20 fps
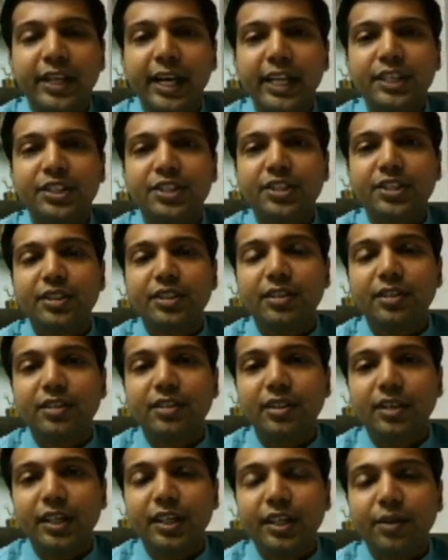Next
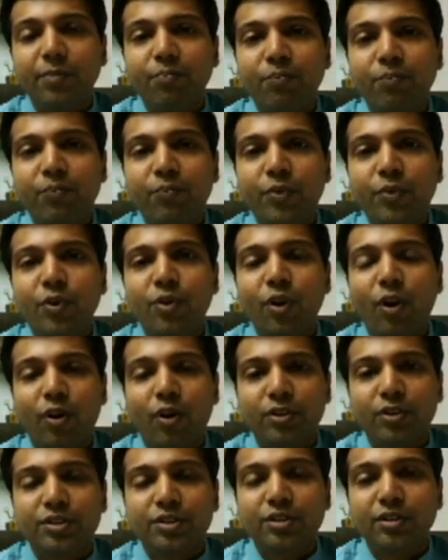
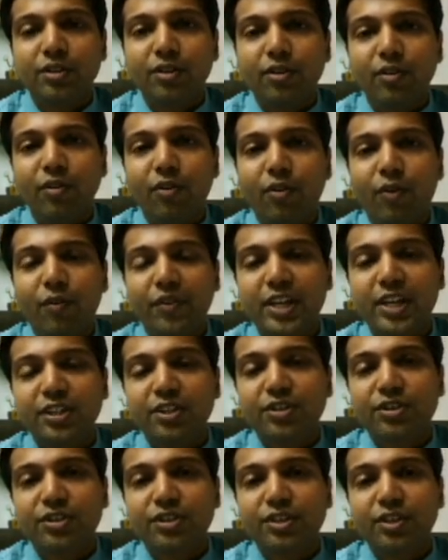clause, or we
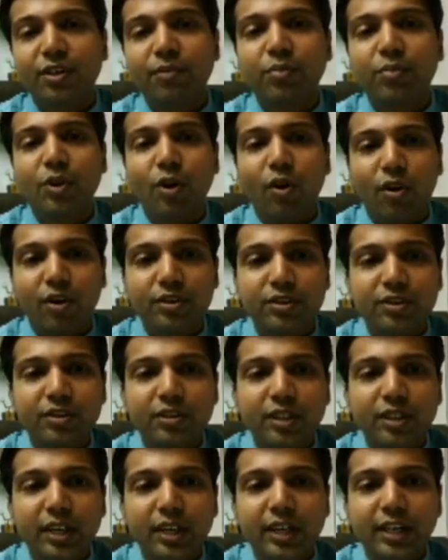can say sub
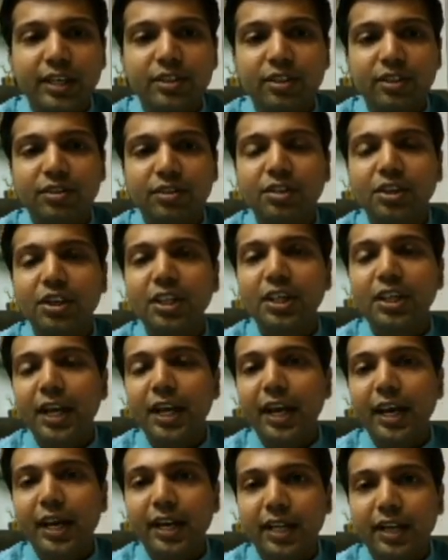clause, is a
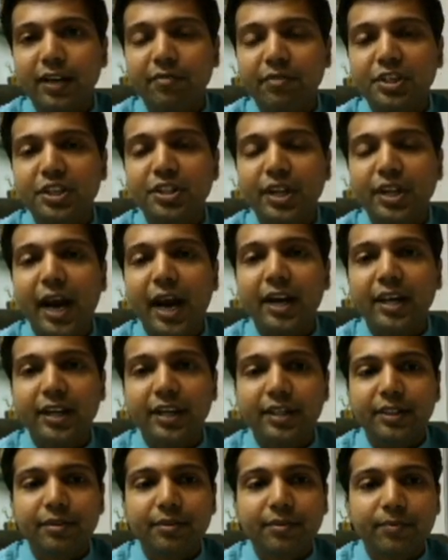3A which is
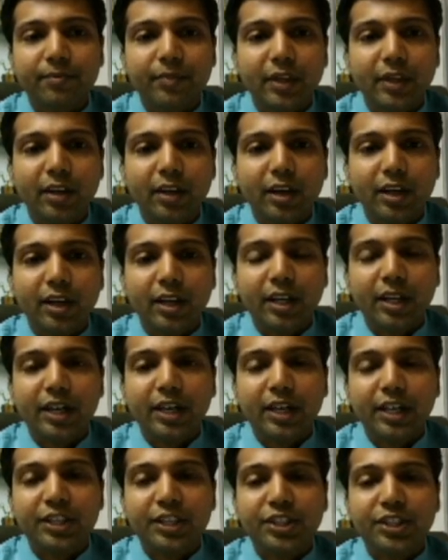added.
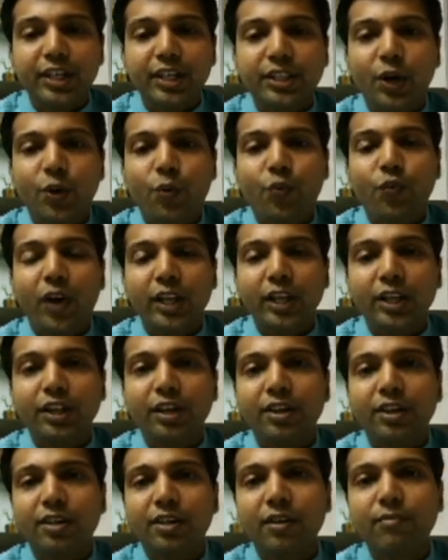It says that
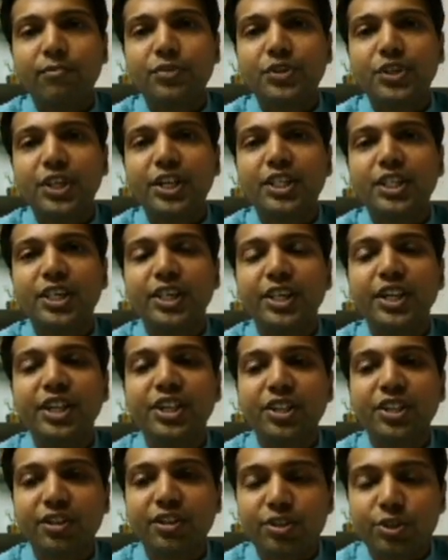whether the terms and
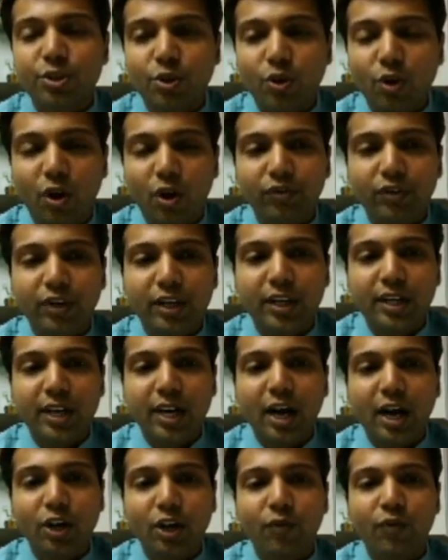conditions of the
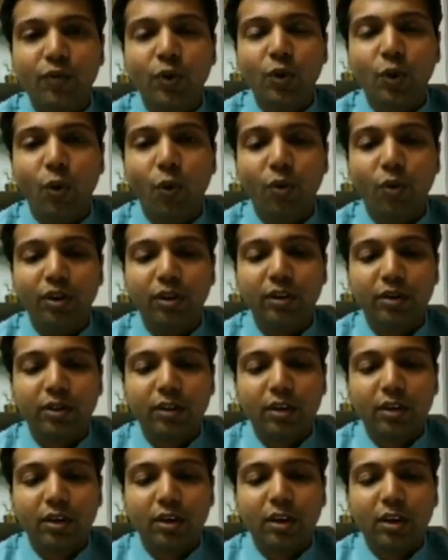grant of loan
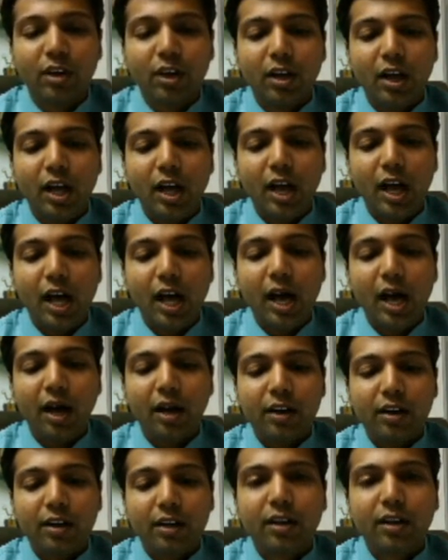
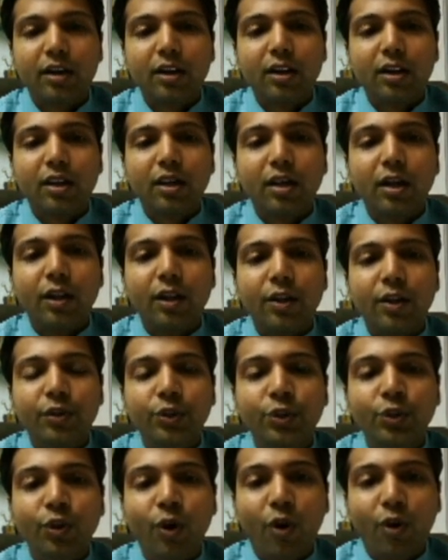are
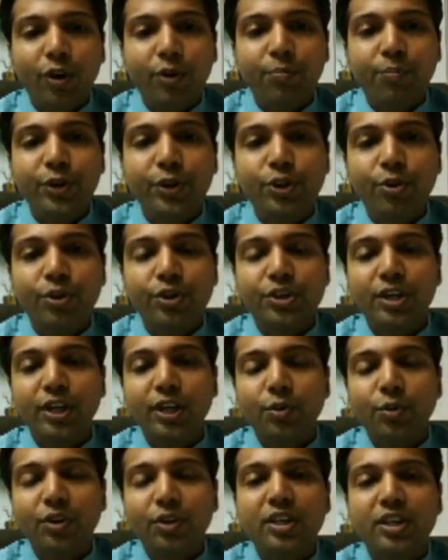not
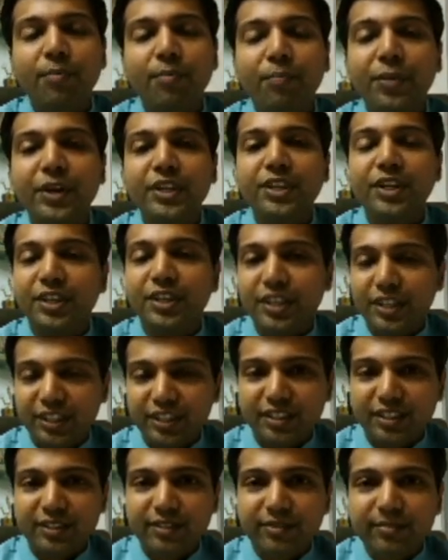prejudicial to the company's
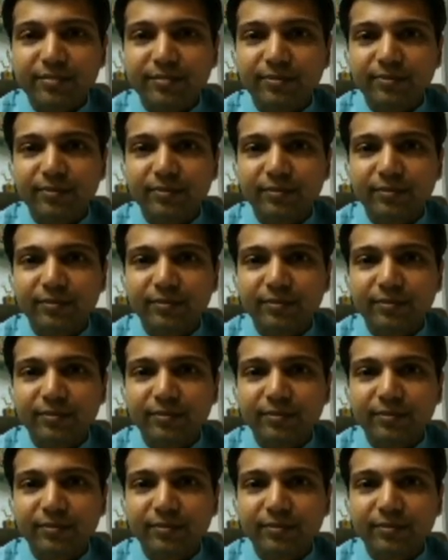interest.